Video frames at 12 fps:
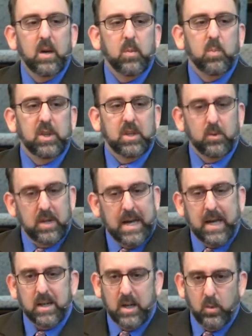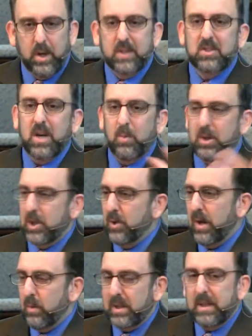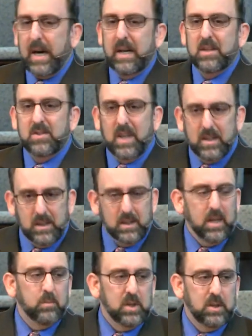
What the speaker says: but the reality was they were doing what God intended them to